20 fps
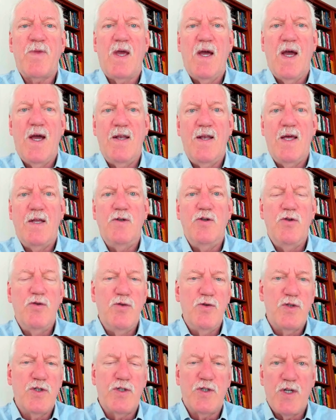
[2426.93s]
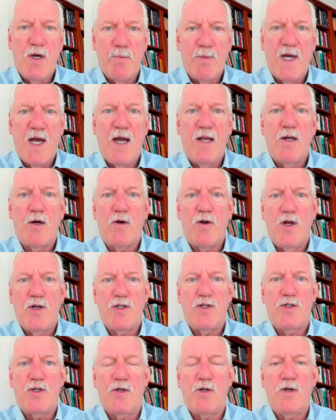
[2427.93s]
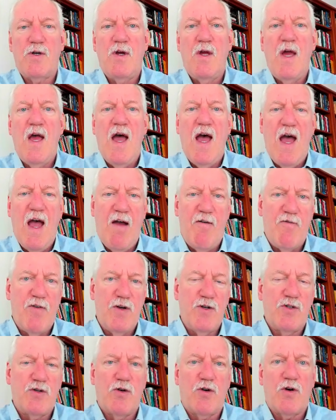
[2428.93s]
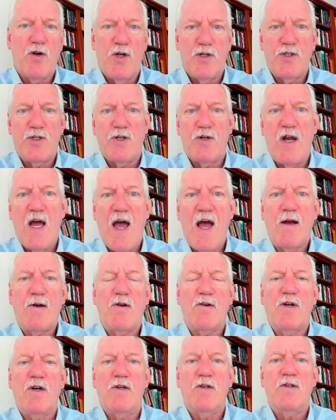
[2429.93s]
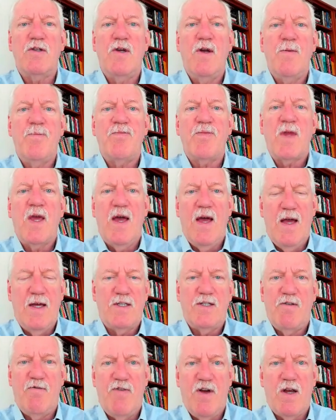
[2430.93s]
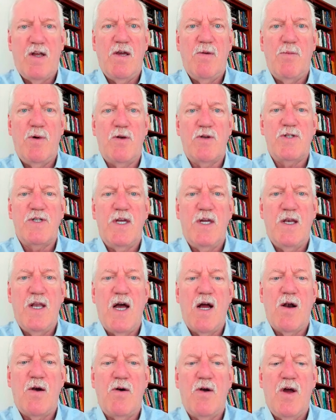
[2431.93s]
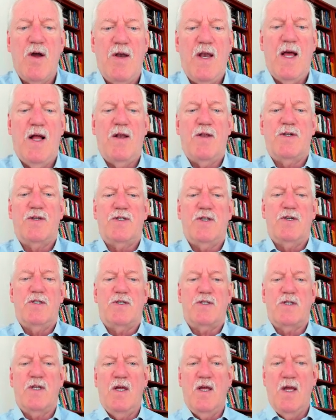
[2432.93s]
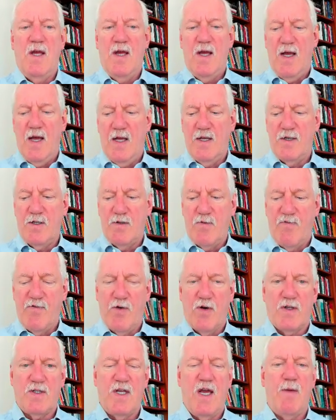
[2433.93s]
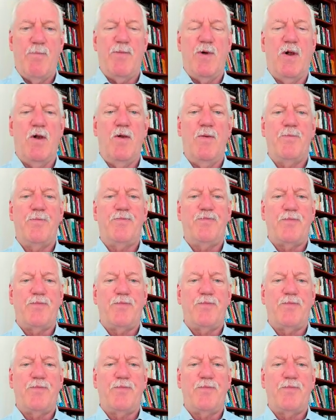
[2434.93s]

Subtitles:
and then use some kind of cluster average or cluster aggregate as the variables in our analysis. And for example,